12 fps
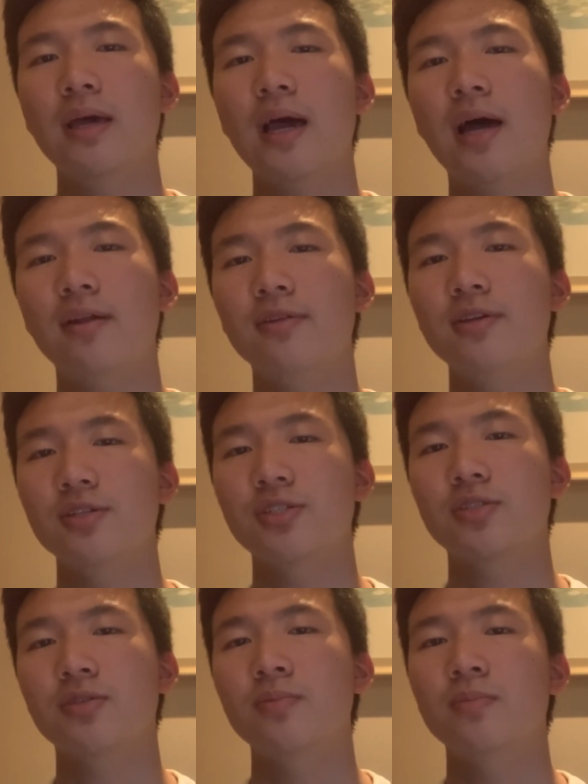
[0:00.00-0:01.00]
at
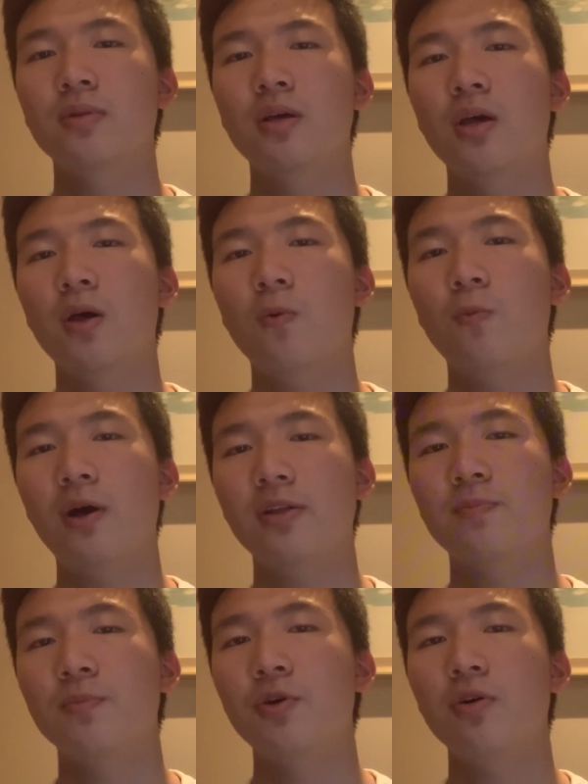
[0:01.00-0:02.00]
least.
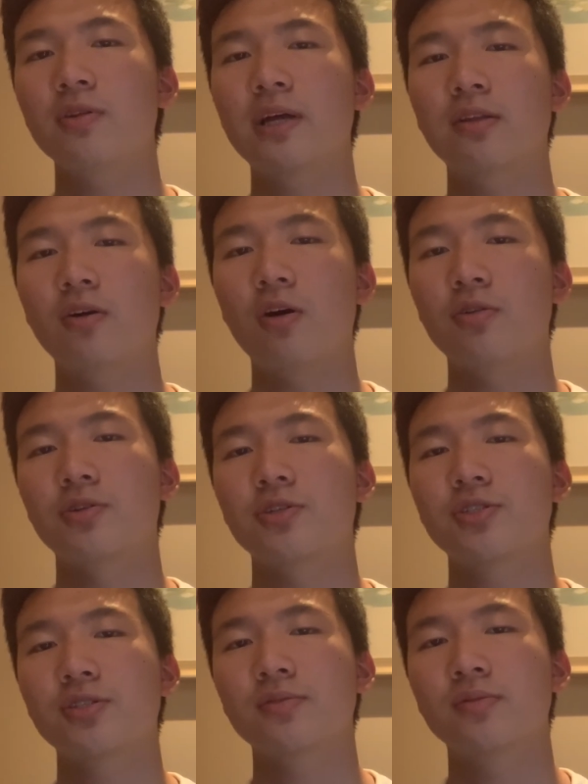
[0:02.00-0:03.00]
White male
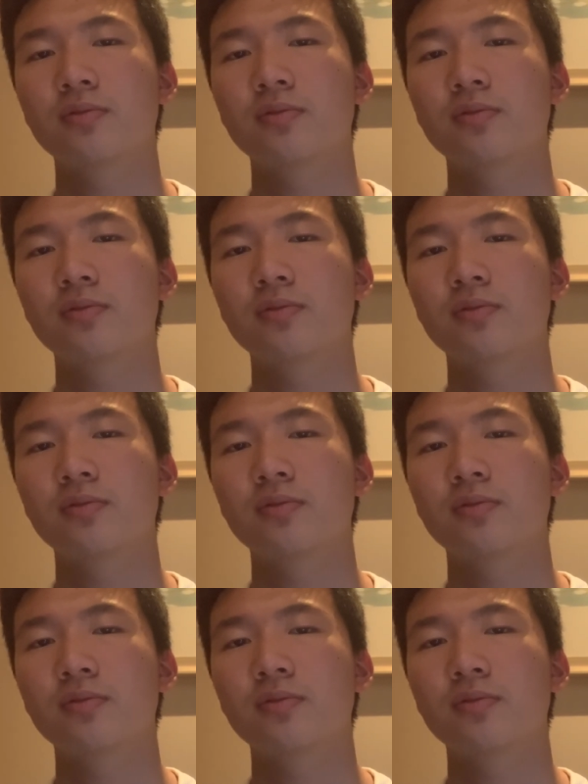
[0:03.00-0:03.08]
landowners.